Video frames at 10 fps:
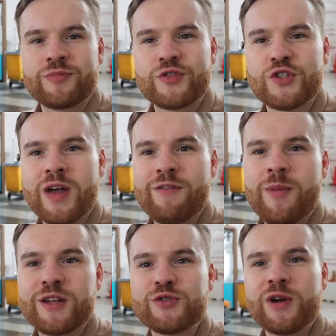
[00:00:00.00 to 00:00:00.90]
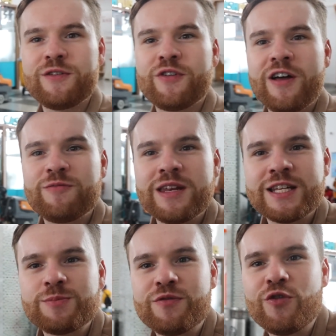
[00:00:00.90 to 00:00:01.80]
So I have about 25
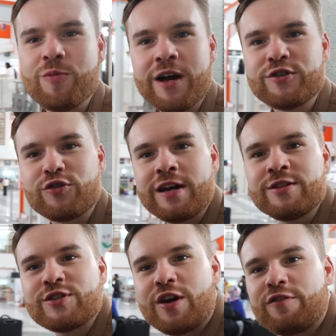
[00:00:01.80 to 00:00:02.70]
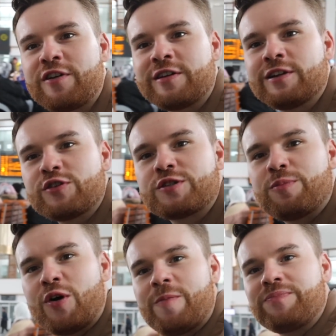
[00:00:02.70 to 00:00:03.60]
minutes before my train, so I found a little
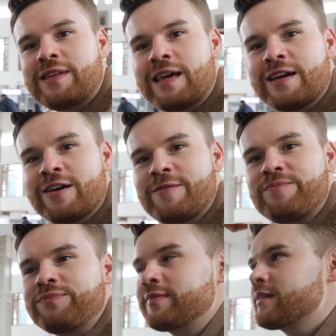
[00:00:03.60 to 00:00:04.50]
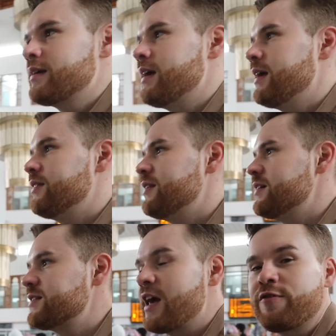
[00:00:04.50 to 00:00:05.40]
spot here in
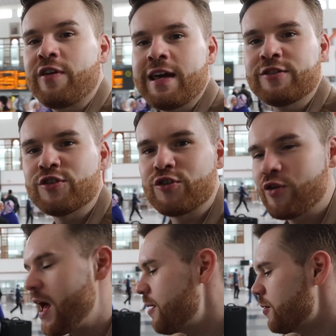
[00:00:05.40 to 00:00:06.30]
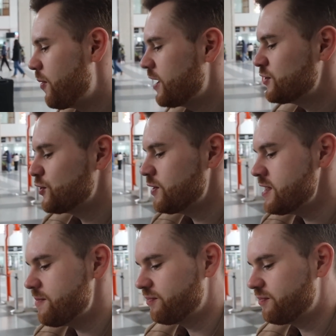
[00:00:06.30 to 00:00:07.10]
this cafe to grab a bite to eat.